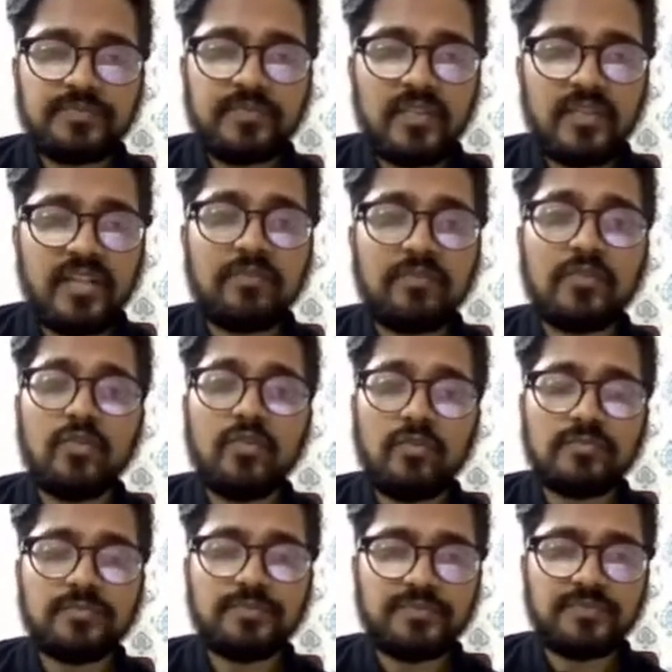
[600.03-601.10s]
tough to
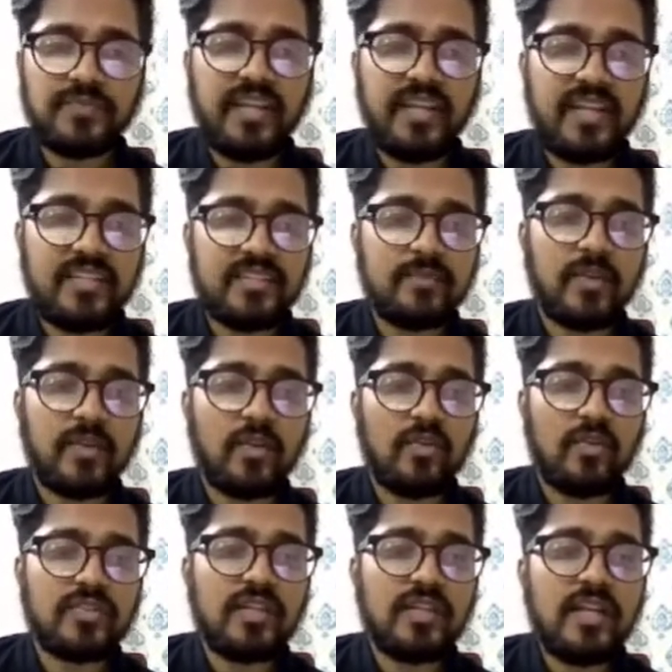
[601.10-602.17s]
guess, because
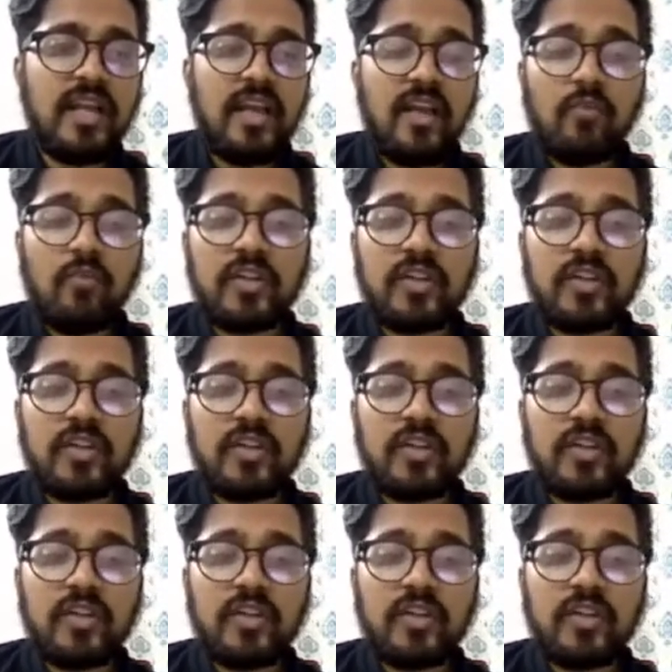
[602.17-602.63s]
what are